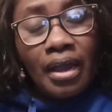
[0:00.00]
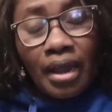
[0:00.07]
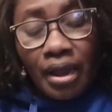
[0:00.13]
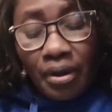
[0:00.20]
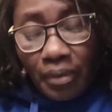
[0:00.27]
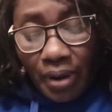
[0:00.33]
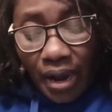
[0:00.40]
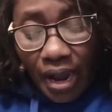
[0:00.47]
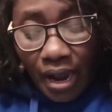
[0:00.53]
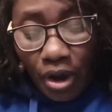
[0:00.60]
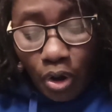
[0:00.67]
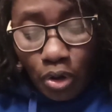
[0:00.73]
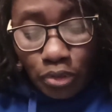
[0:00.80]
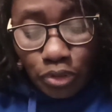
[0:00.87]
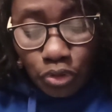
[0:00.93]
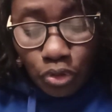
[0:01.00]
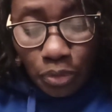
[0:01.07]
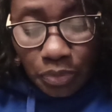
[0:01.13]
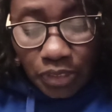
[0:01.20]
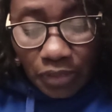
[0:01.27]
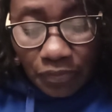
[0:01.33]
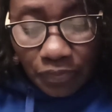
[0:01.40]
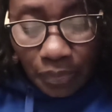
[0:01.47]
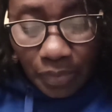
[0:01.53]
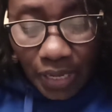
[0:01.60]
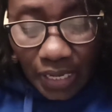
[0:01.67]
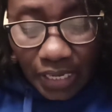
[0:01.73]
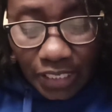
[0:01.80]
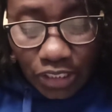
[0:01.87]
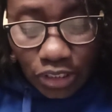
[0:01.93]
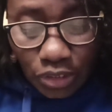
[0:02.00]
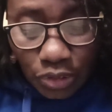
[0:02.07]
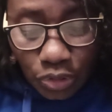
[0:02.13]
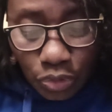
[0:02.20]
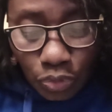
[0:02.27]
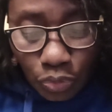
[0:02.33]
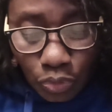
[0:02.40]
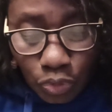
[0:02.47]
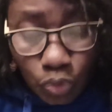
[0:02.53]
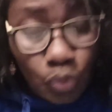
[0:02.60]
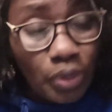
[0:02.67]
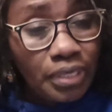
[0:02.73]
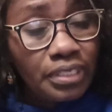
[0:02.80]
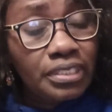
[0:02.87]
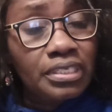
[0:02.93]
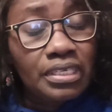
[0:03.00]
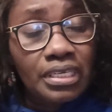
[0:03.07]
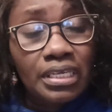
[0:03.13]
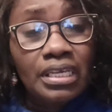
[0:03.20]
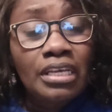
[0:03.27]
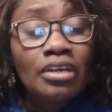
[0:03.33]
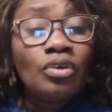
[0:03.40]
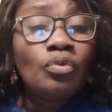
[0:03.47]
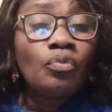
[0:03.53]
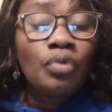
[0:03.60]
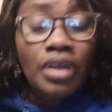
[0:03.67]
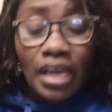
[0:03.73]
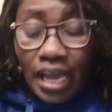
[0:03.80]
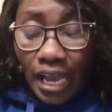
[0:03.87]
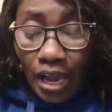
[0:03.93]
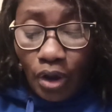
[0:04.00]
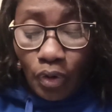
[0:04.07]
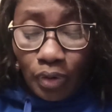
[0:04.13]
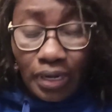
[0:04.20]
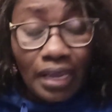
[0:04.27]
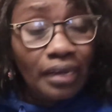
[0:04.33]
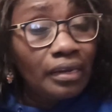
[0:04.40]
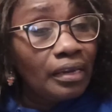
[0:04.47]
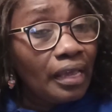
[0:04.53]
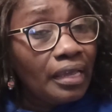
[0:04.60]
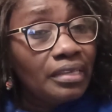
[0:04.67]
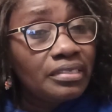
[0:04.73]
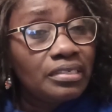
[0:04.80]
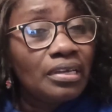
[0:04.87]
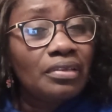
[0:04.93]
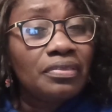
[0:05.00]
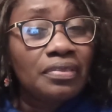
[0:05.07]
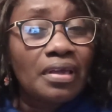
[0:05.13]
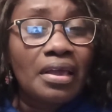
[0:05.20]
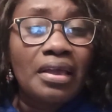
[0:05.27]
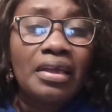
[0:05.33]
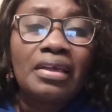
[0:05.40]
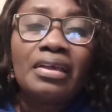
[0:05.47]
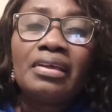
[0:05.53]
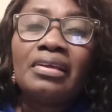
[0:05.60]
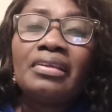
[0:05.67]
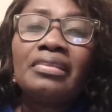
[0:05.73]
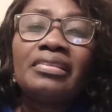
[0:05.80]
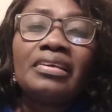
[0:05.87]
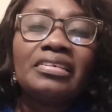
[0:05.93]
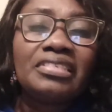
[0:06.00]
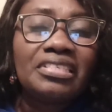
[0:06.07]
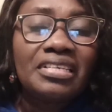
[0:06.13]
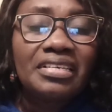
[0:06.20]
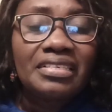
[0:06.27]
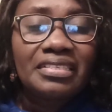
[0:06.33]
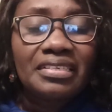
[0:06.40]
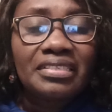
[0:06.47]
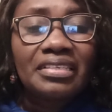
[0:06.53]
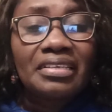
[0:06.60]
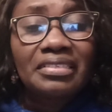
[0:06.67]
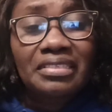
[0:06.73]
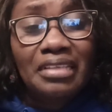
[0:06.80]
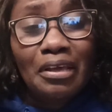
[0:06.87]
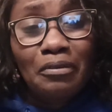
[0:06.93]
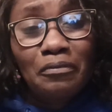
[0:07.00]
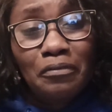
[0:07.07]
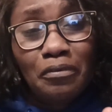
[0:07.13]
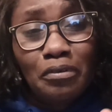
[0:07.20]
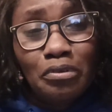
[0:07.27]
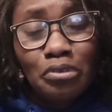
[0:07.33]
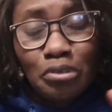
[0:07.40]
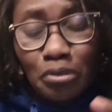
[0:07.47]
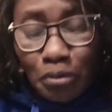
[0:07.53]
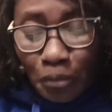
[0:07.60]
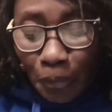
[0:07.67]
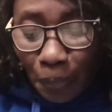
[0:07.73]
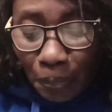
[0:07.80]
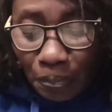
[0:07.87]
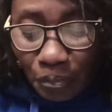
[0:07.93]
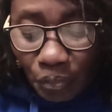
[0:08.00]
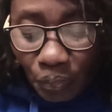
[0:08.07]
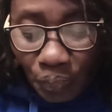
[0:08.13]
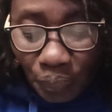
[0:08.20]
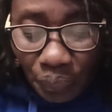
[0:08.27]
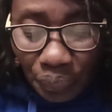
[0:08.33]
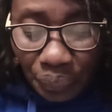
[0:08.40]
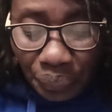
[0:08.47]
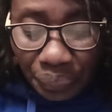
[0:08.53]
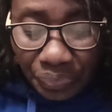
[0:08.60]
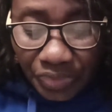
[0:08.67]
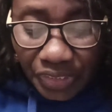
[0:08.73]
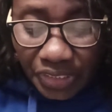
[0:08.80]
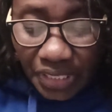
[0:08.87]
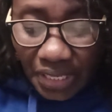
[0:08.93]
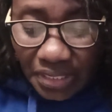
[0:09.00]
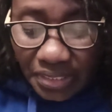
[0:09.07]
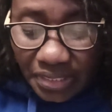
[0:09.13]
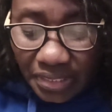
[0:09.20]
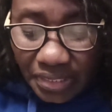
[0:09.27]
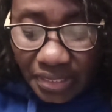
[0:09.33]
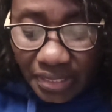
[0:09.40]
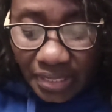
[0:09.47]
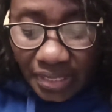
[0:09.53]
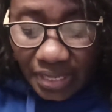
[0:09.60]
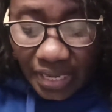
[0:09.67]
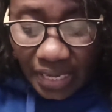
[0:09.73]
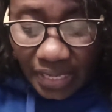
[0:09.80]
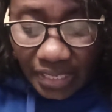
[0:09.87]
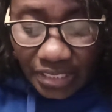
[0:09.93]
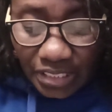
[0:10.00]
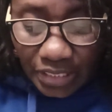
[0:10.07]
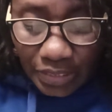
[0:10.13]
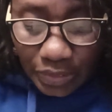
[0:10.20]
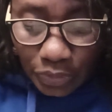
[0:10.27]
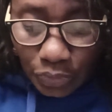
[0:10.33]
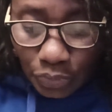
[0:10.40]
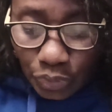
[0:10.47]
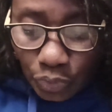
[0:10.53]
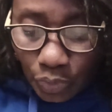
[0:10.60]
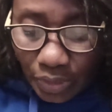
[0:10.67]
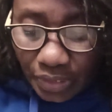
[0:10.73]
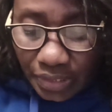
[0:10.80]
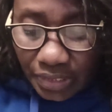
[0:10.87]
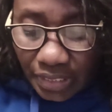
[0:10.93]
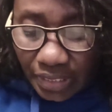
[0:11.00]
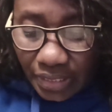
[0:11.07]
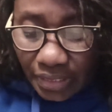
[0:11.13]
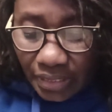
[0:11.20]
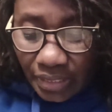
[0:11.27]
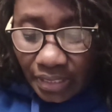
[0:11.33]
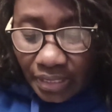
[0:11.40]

our anchor scripture from Galatians 2:20. We are on our 90th thing that Jesus has done for you. Yes, Galatians 2:20.